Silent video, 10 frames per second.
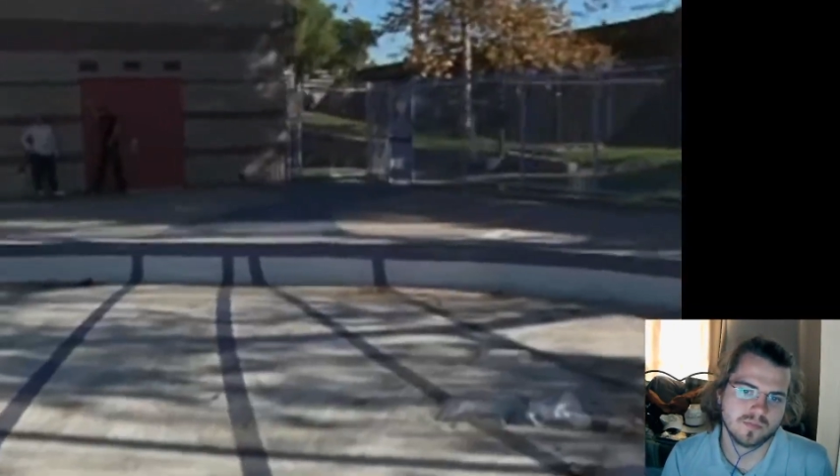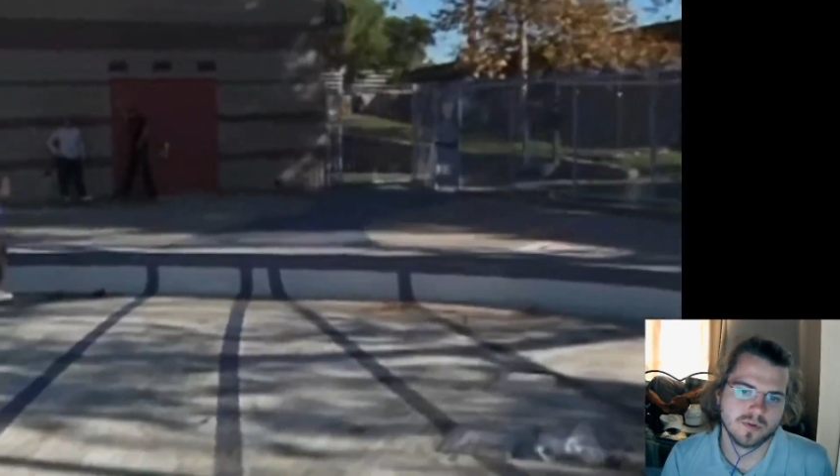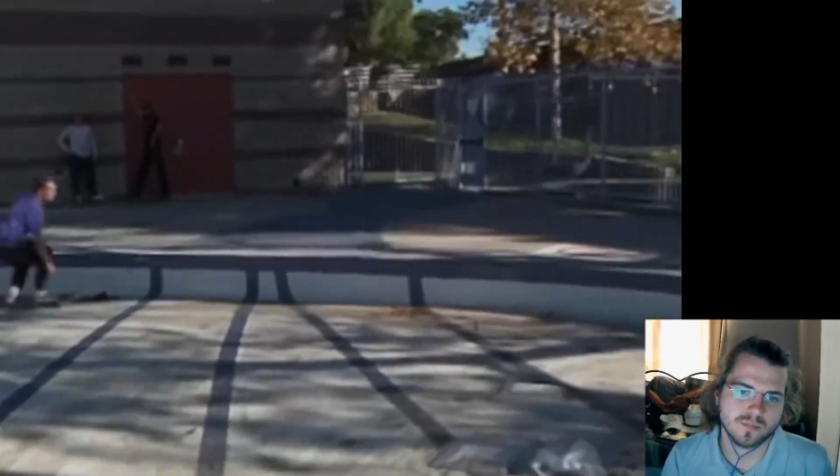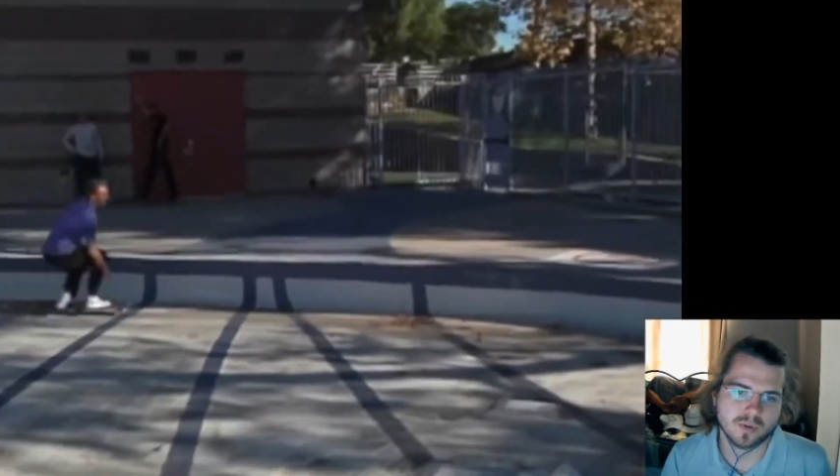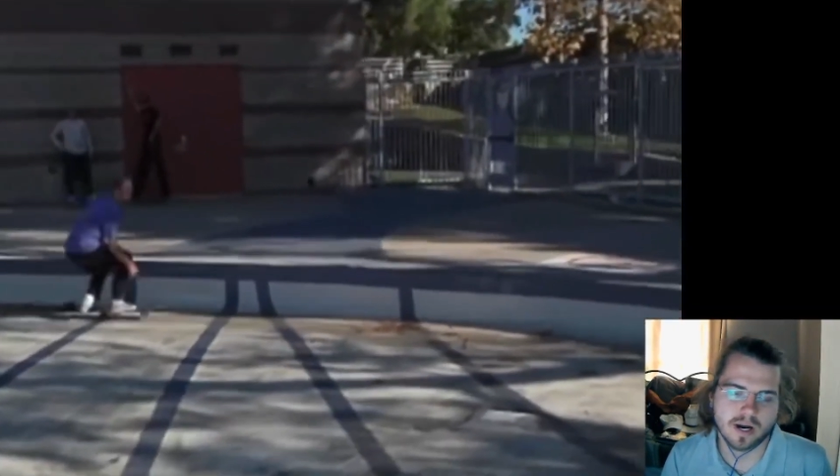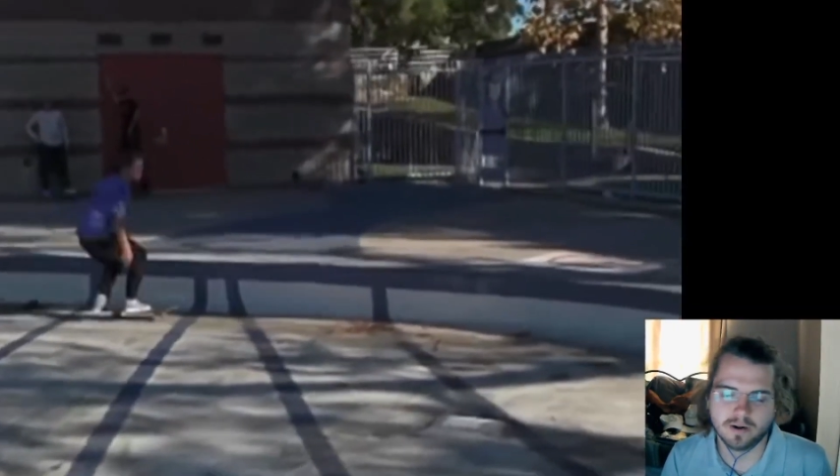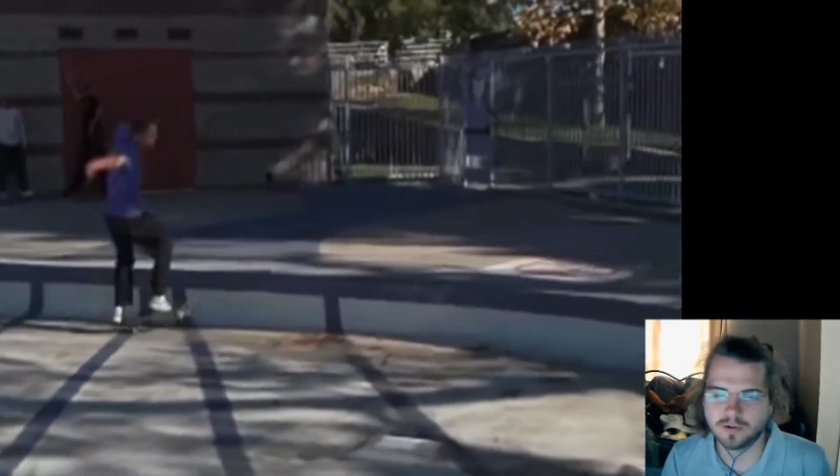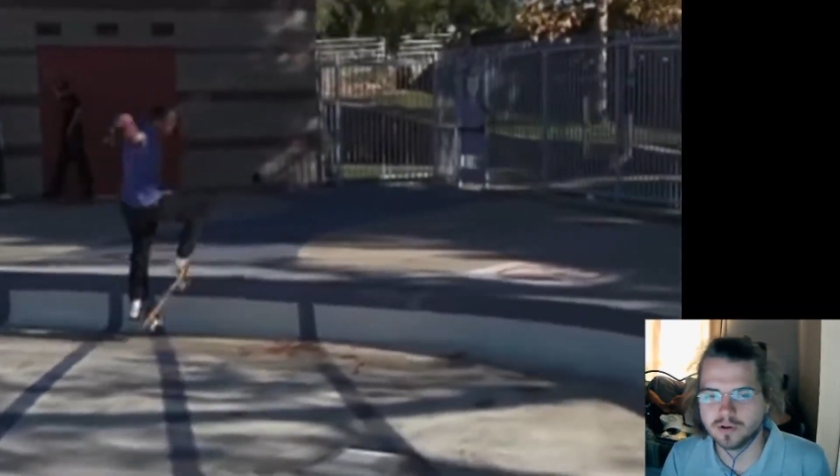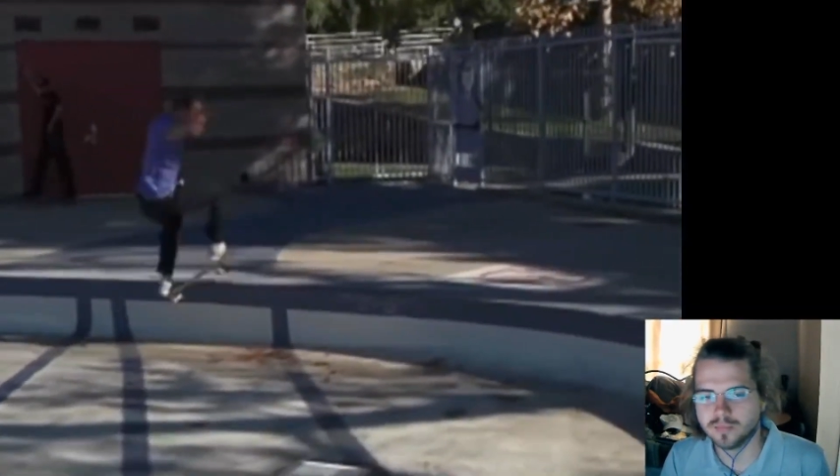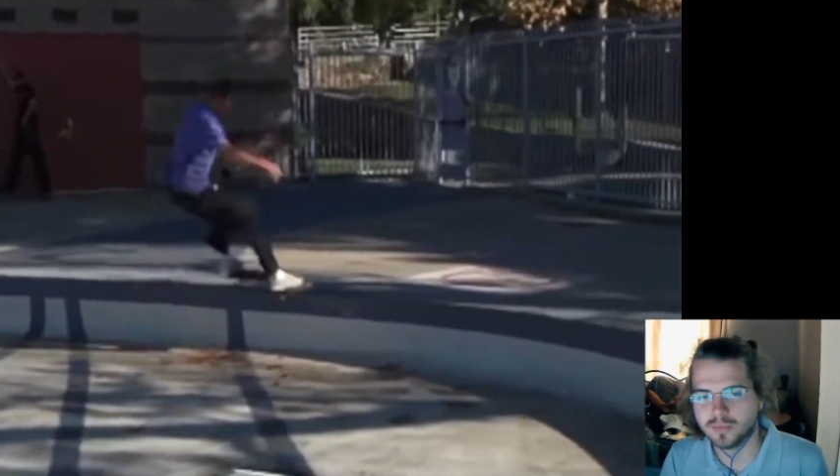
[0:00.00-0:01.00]
Well, I don't
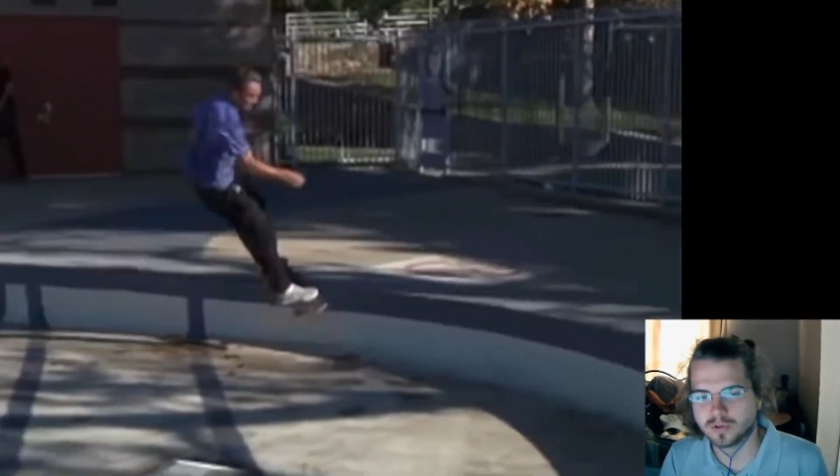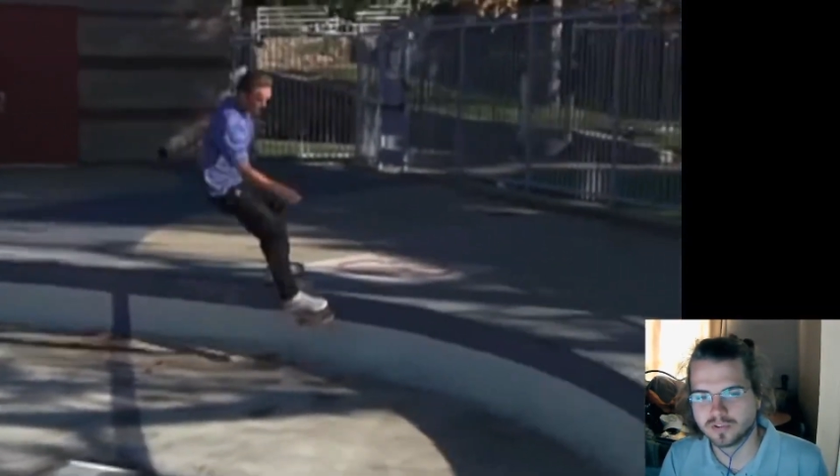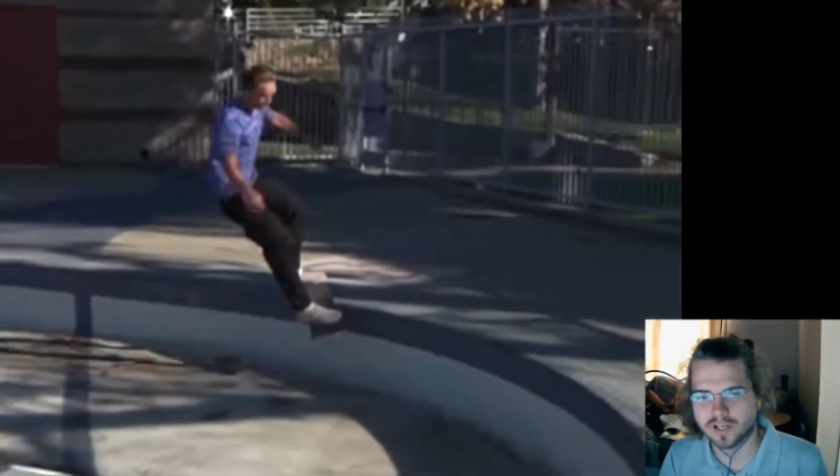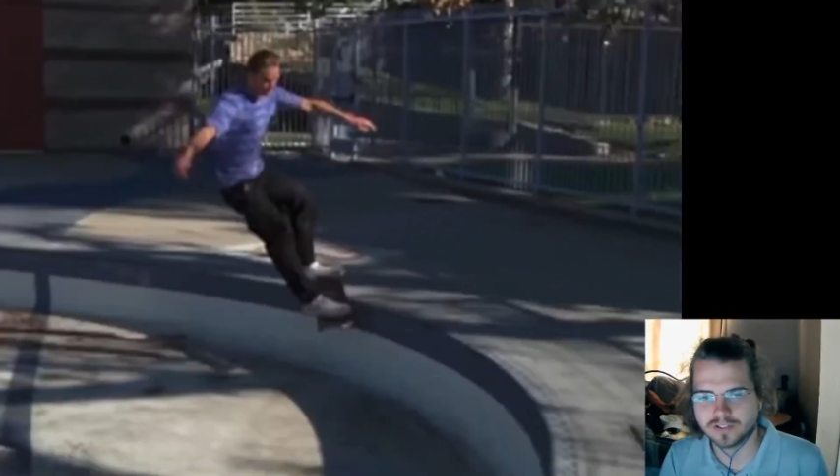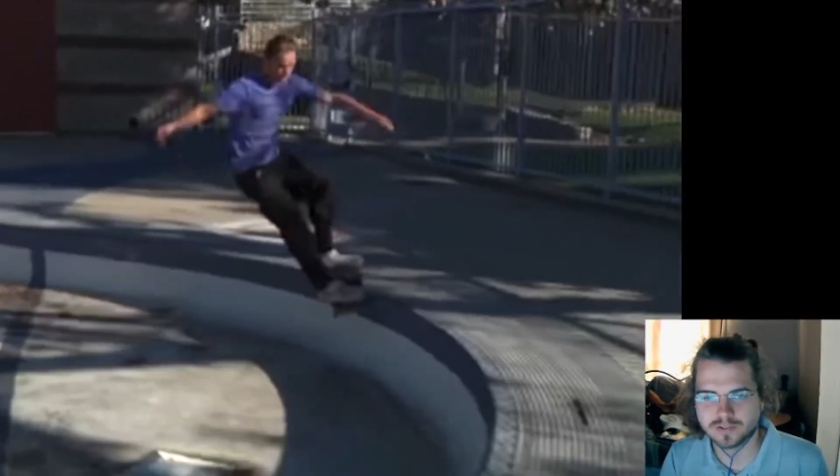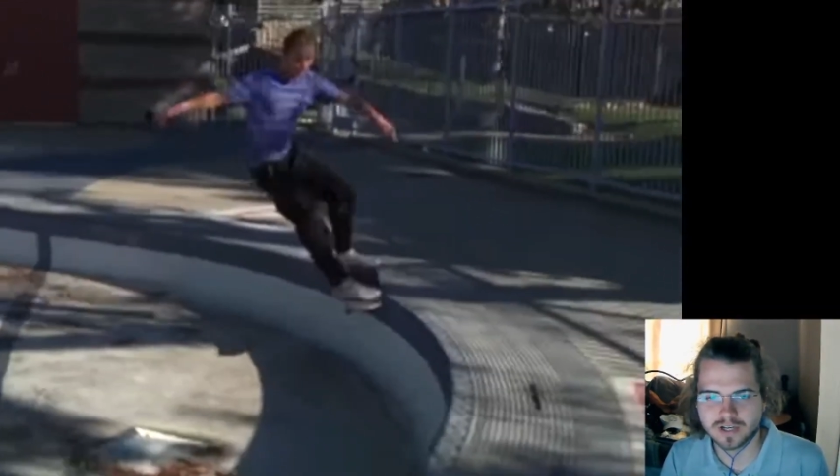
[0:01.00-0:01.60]
know. Board slides are